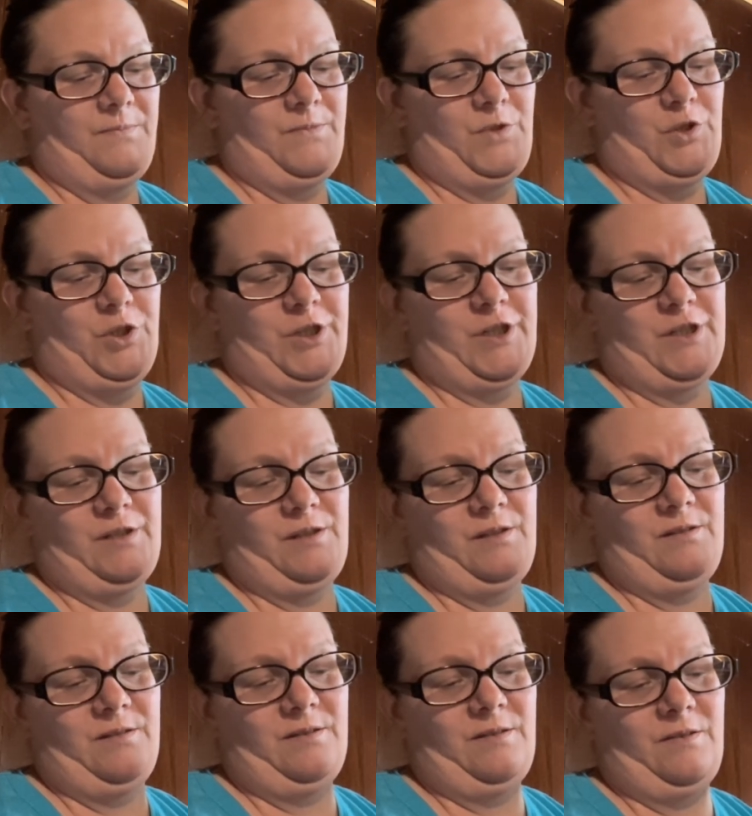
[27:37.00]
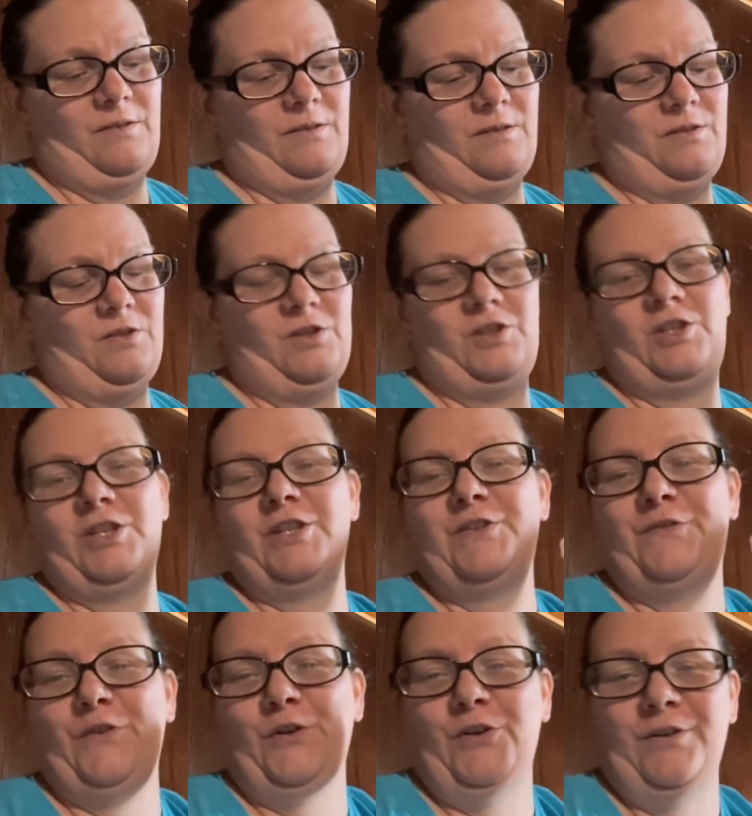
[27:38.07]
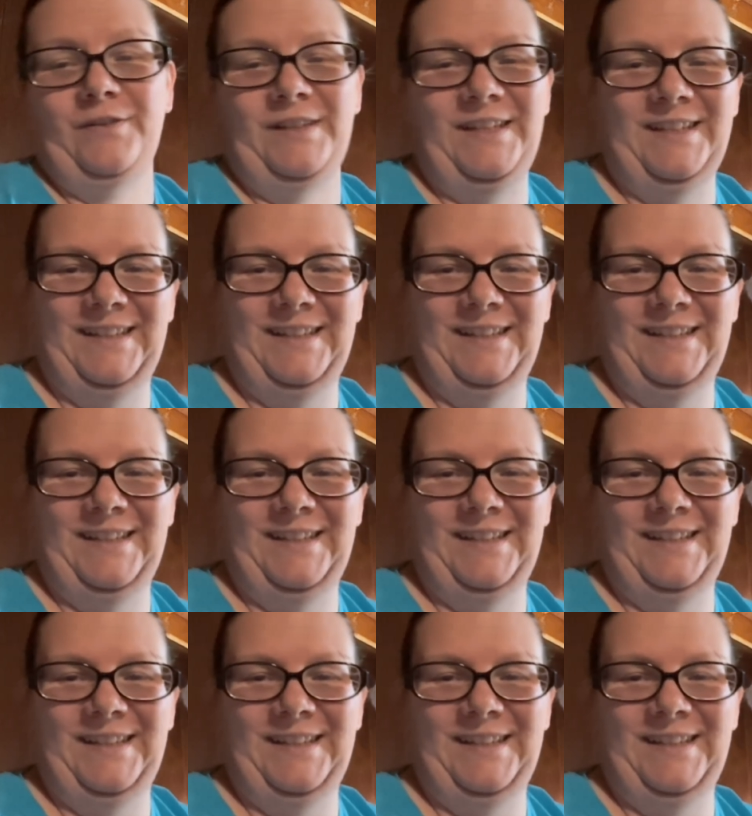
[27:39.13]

Just for